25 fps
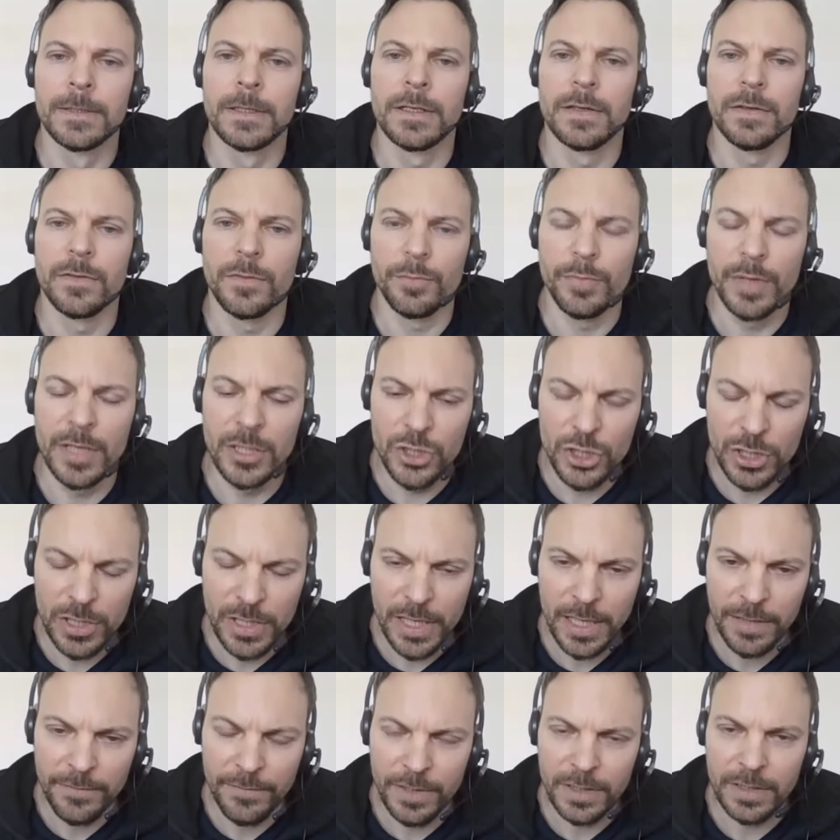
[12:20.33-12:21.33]

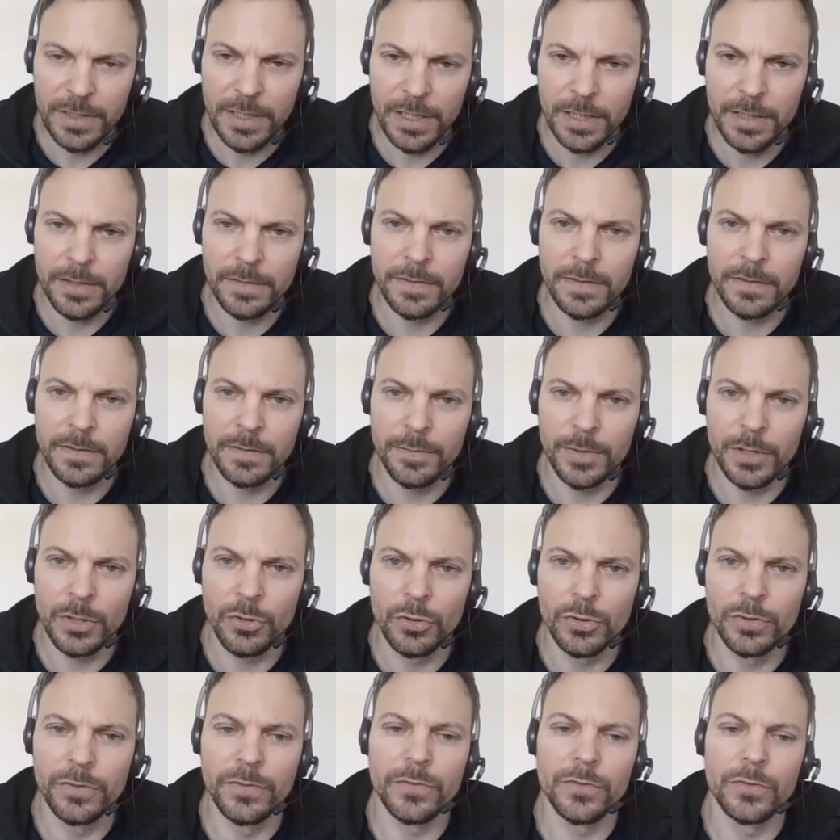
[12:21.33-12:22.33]
especially advertisers, but
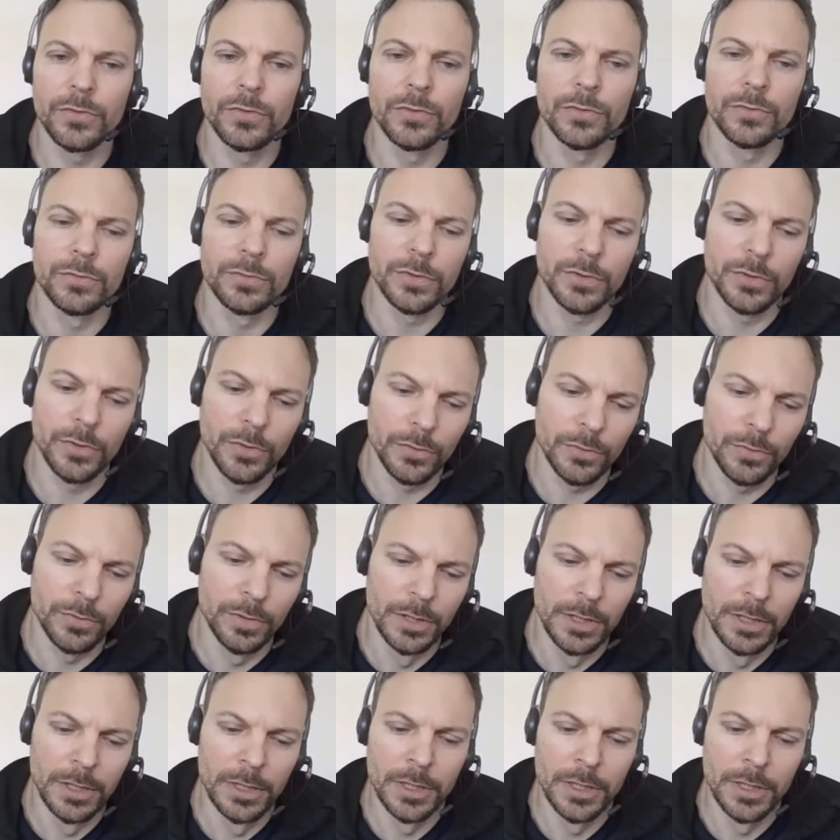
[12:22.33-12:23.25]
also, you know,